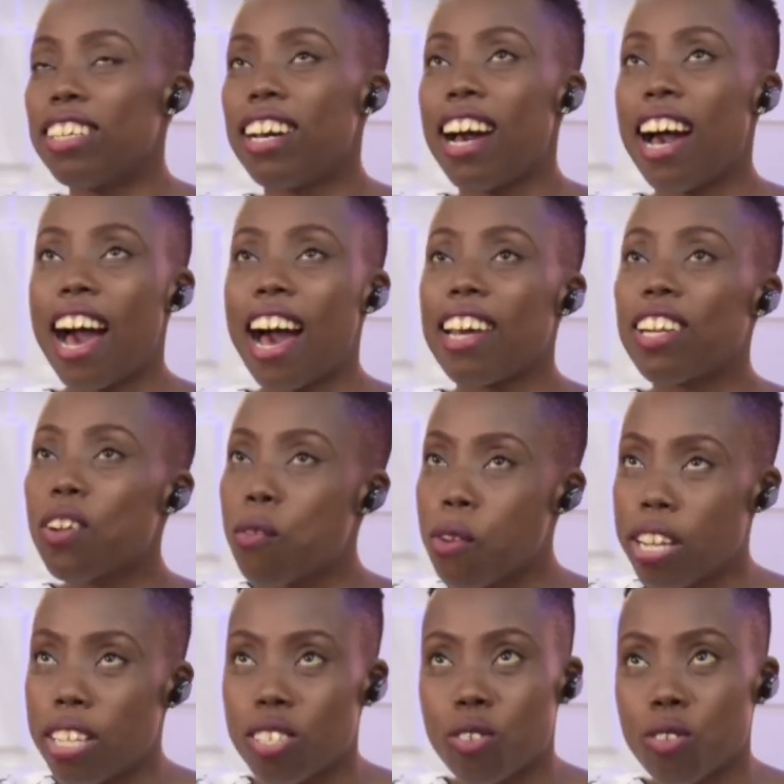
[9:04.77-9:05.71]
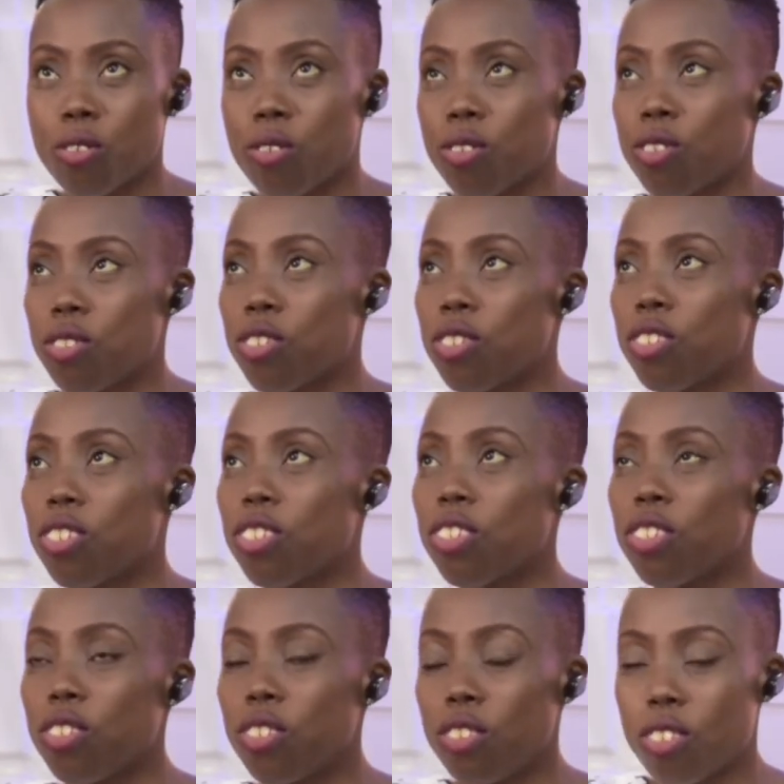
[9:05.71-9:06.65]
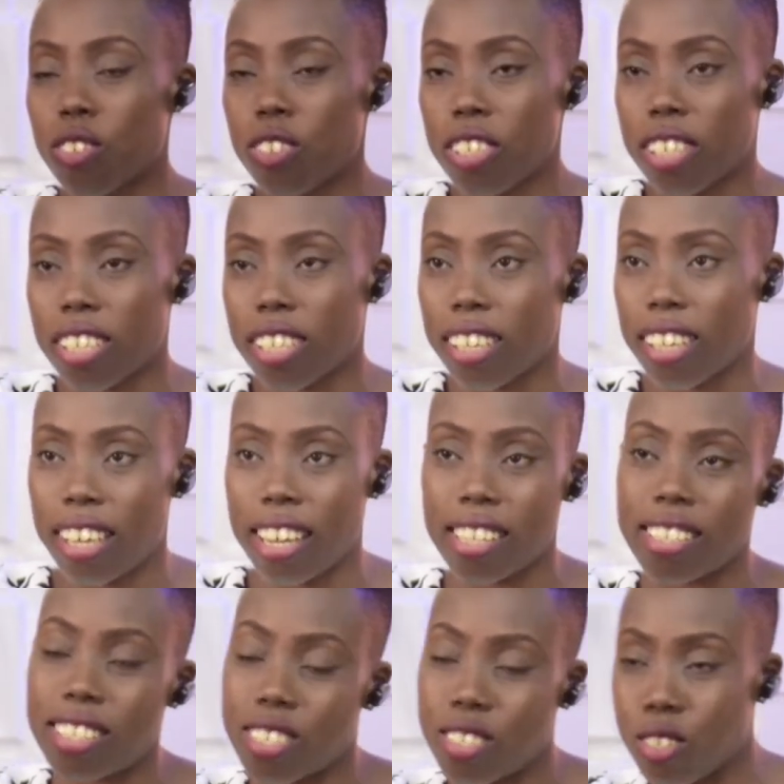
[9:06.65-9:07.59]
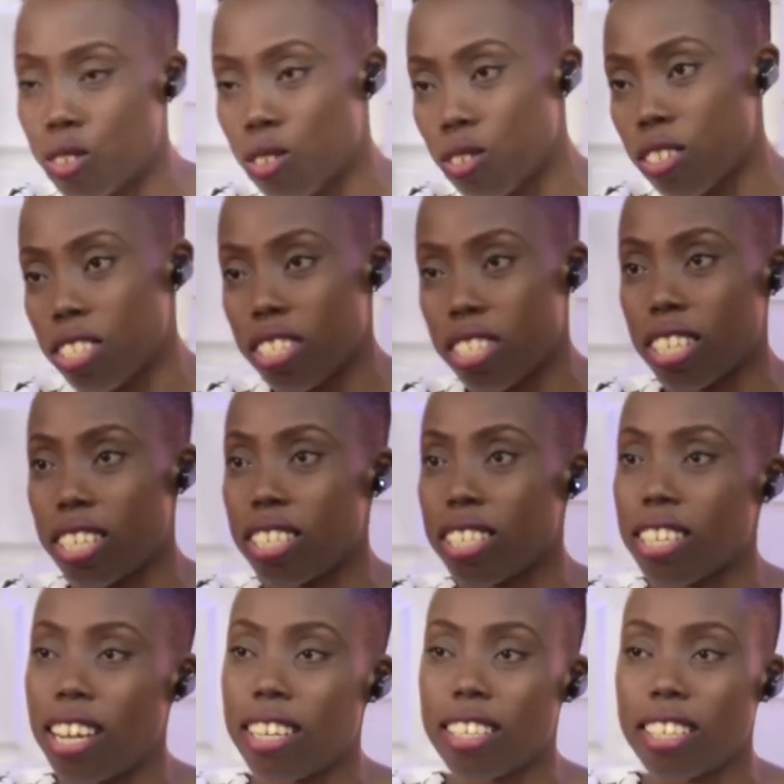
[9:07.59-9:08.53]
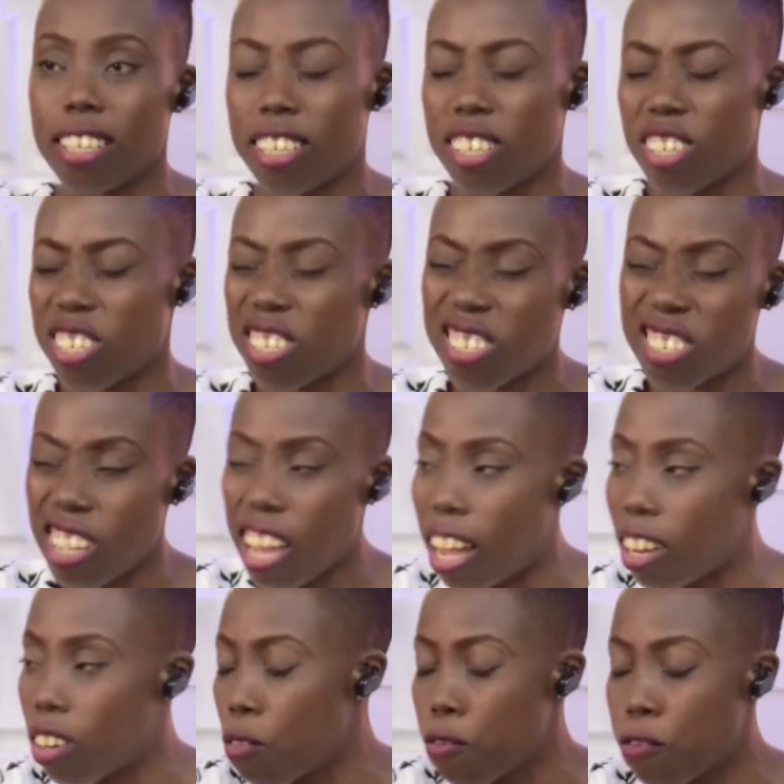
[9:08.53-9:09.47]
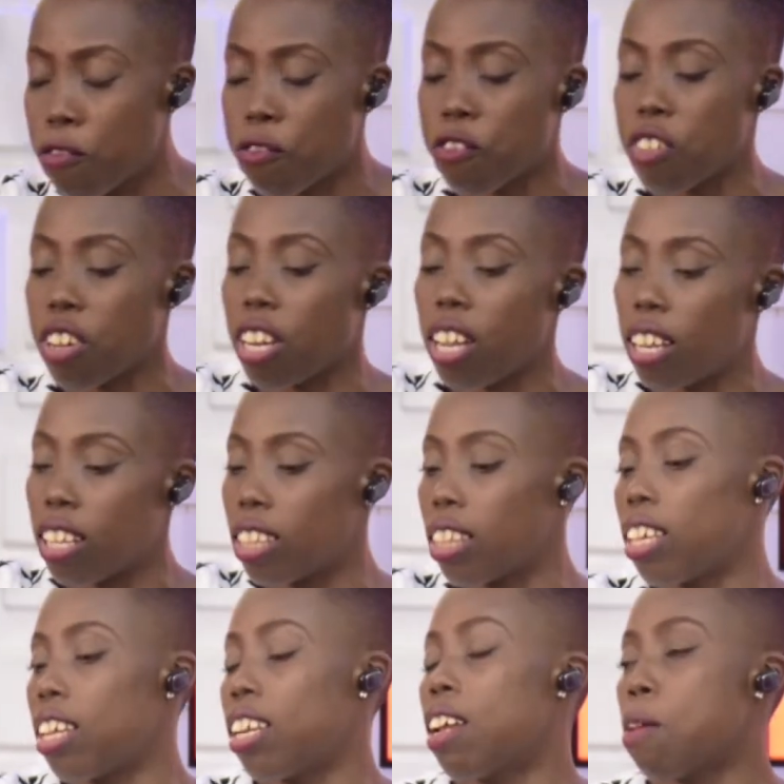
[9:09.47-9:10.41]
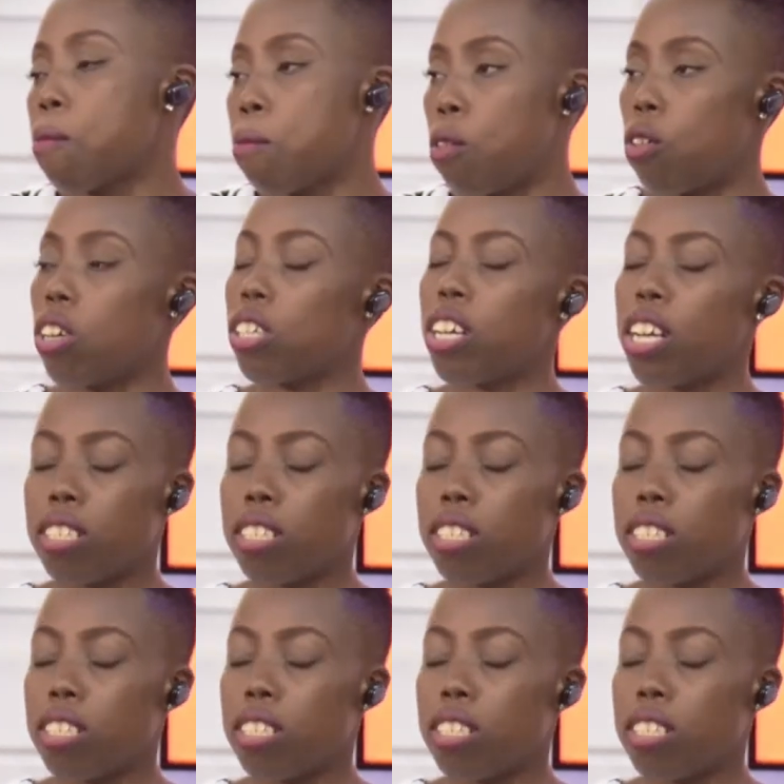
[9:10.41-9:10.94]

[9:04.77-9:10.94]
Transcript: had a way to, get used to these things, and I don't feel anything anymore.